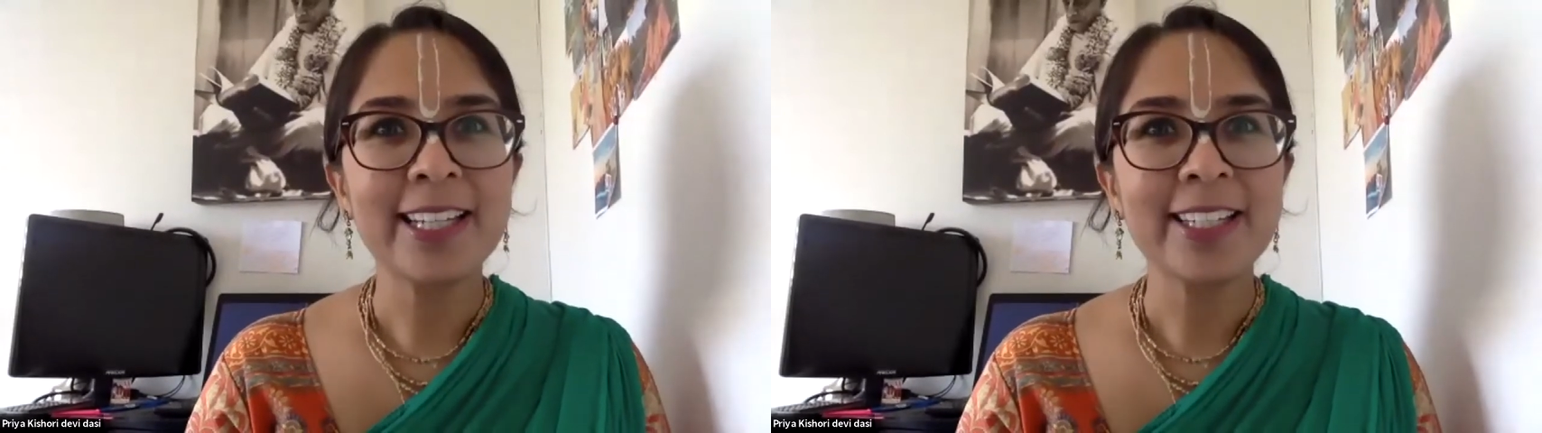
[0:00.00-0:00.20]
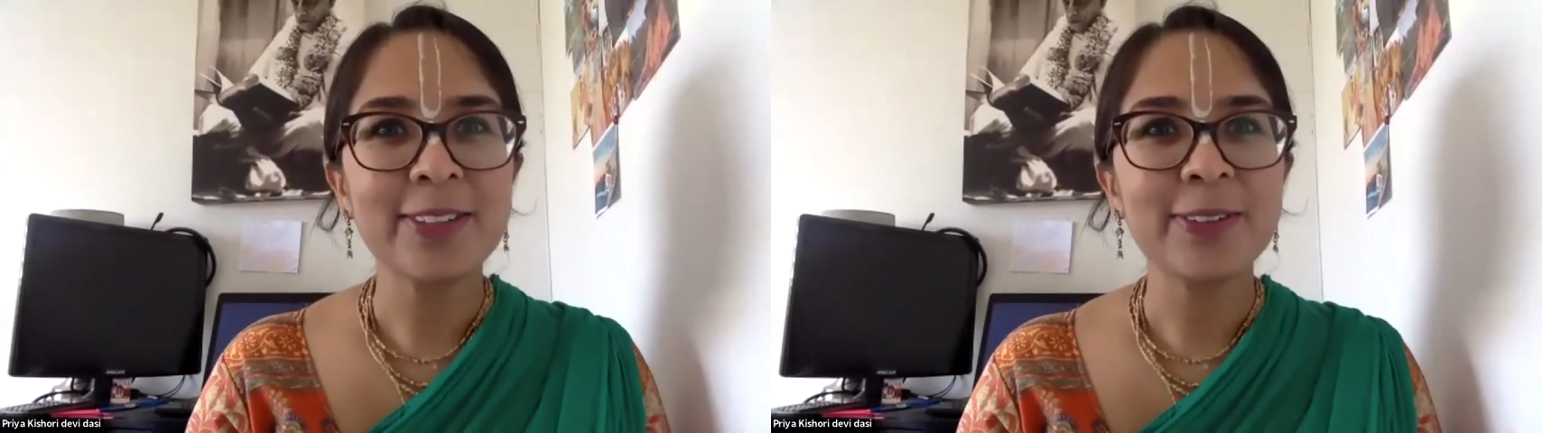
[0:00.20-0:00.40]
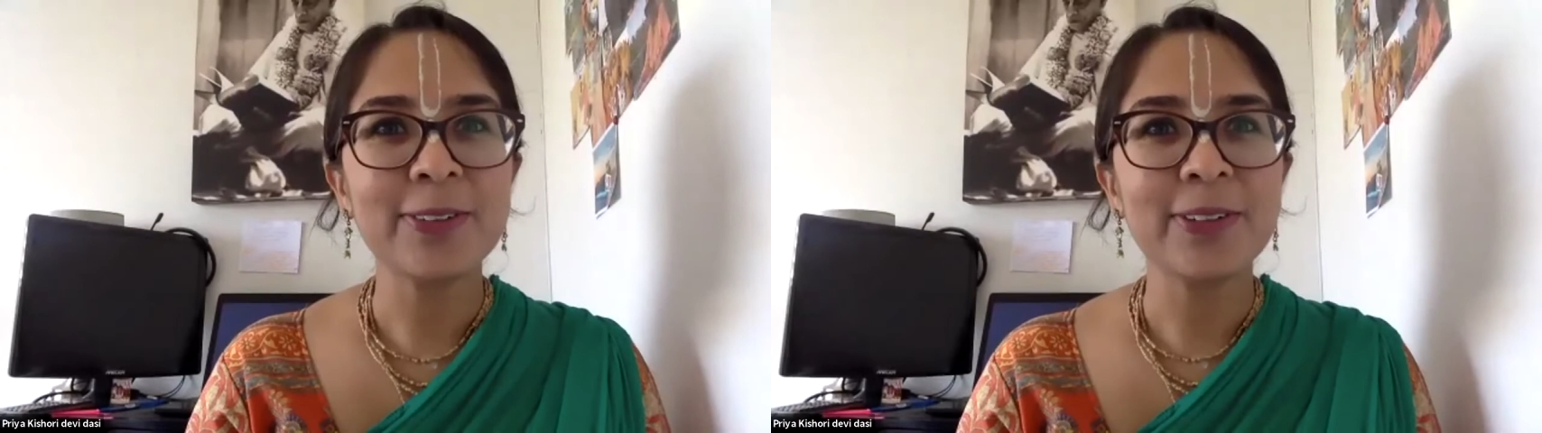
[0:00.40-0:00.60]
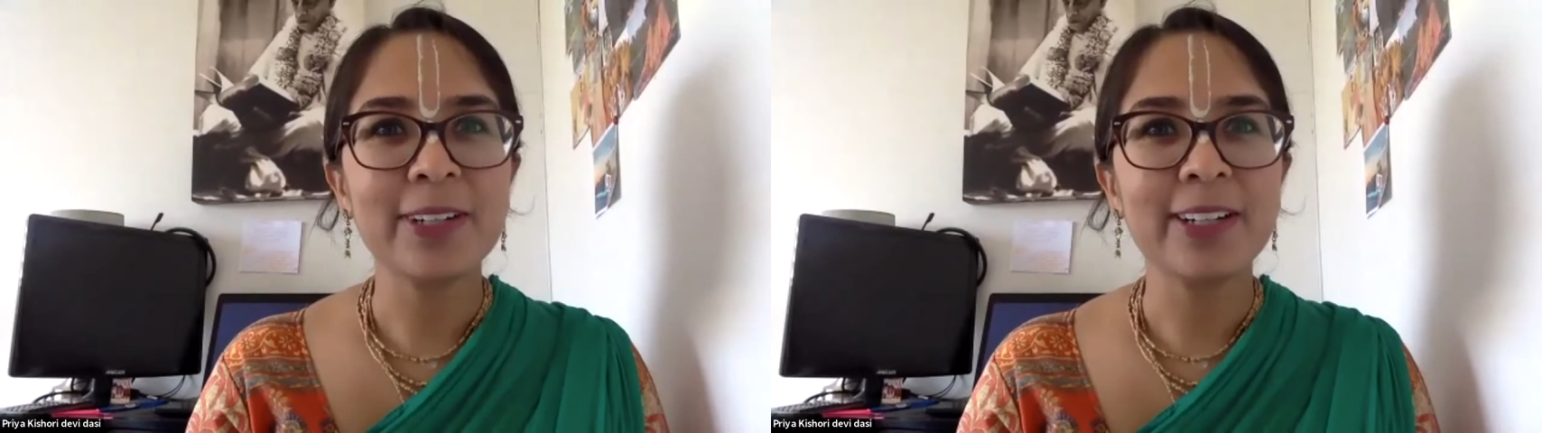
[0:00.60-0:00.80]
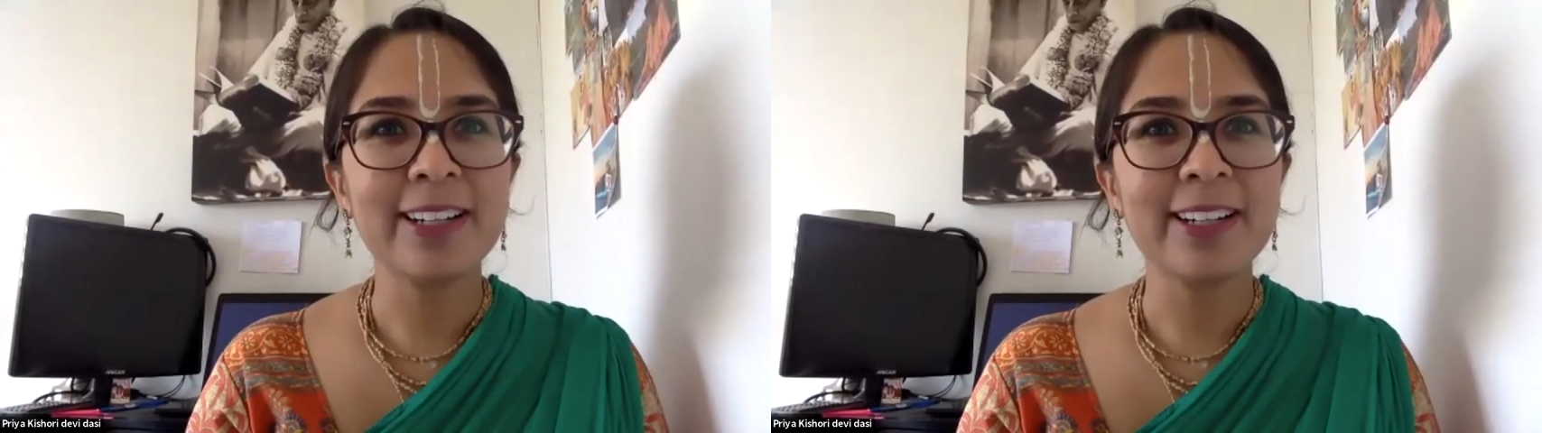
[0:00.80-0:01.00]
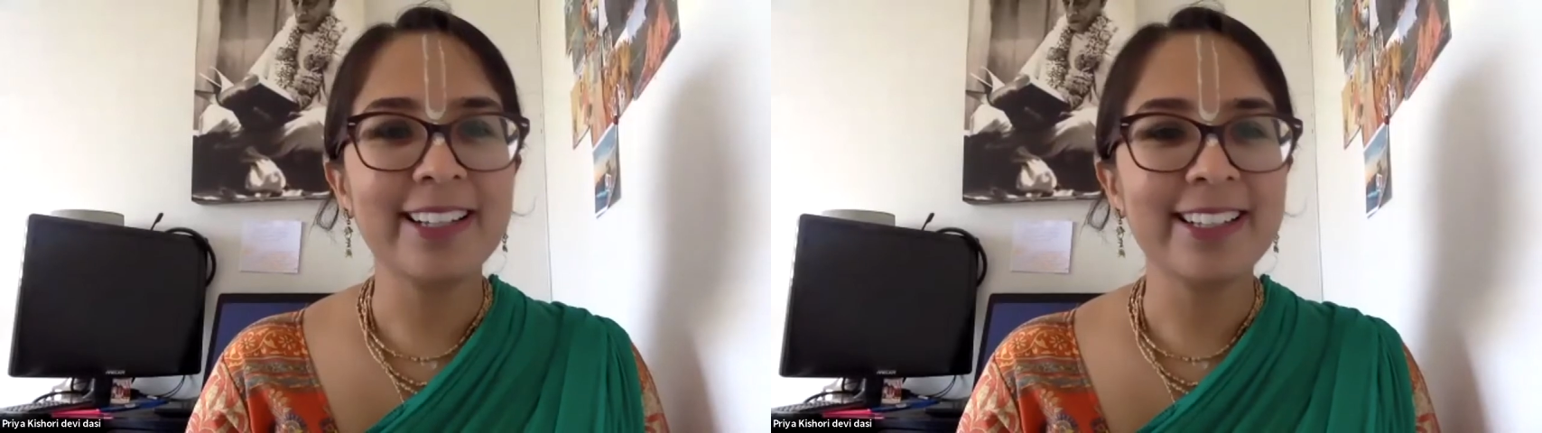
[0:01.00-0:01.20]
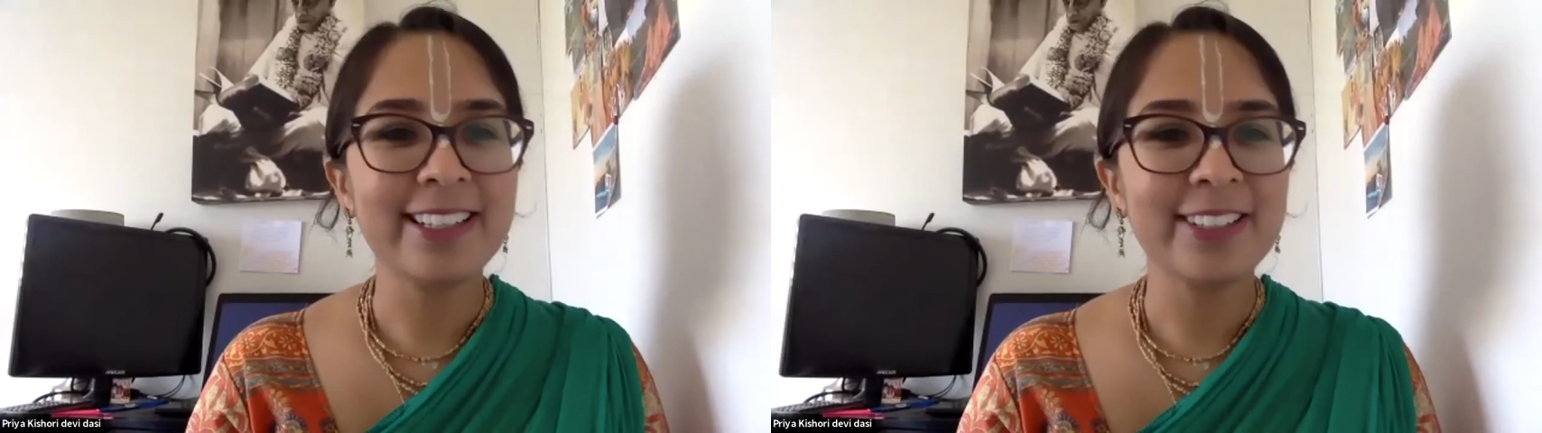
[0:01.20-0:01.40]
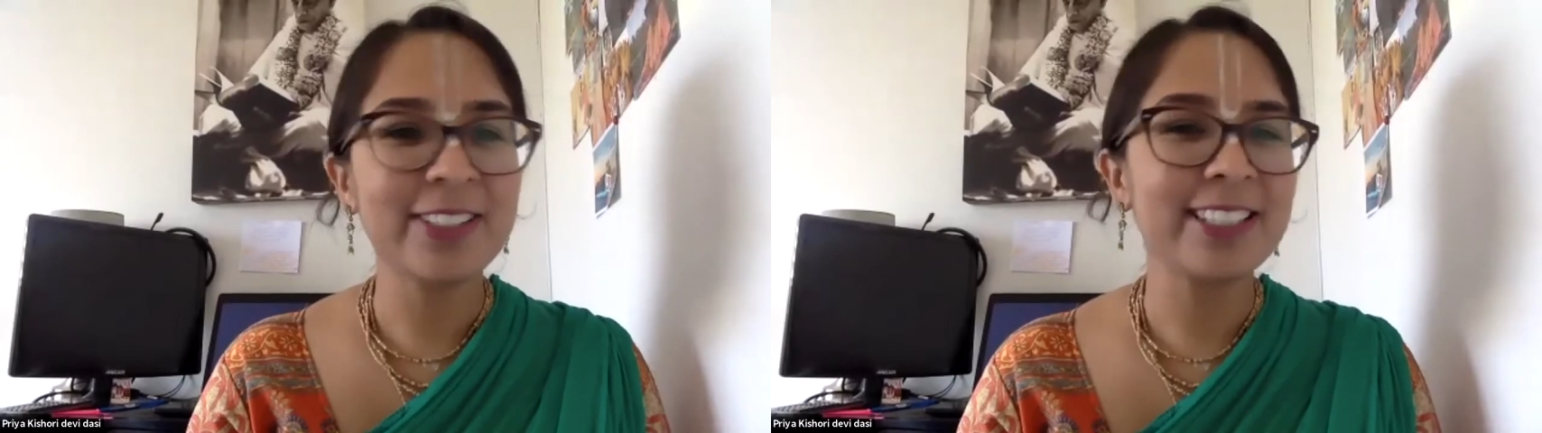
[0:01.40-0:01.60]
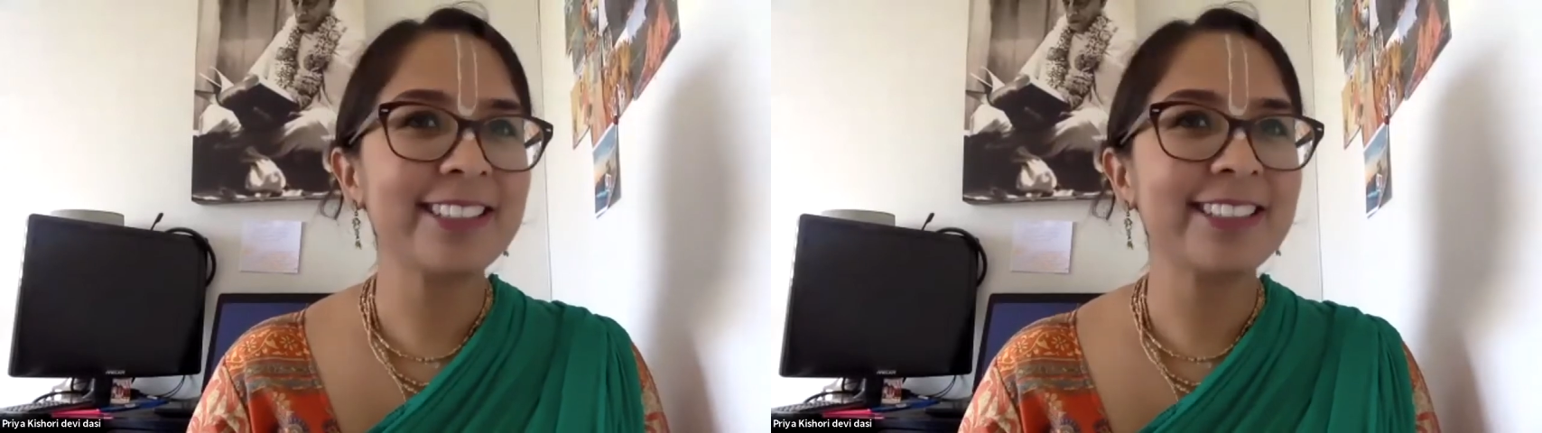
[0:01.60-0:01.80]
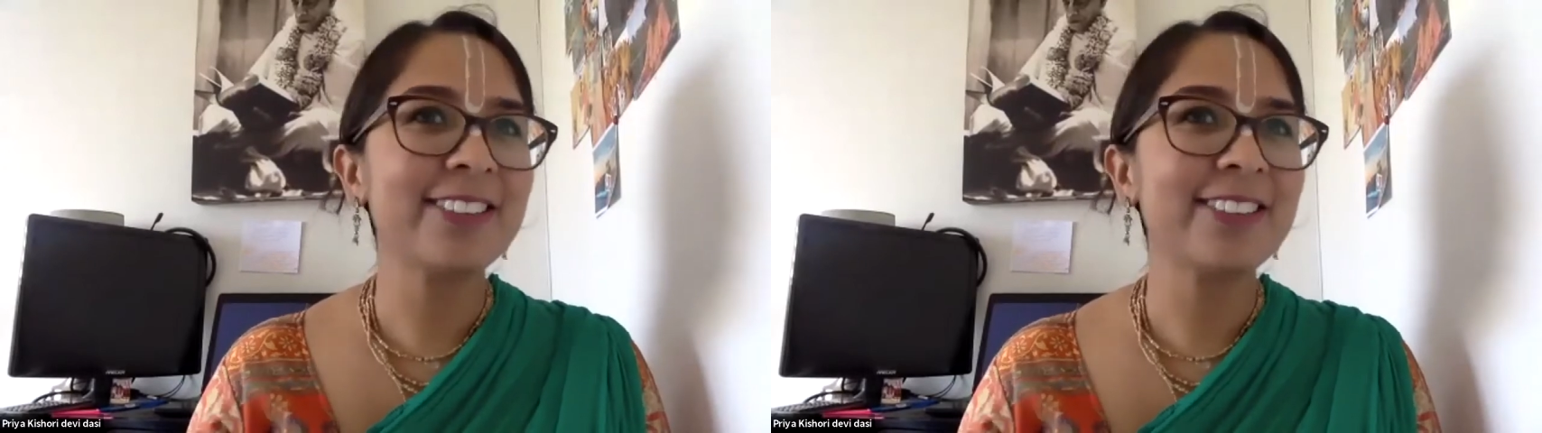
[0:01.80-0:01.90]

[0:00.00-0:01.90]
you can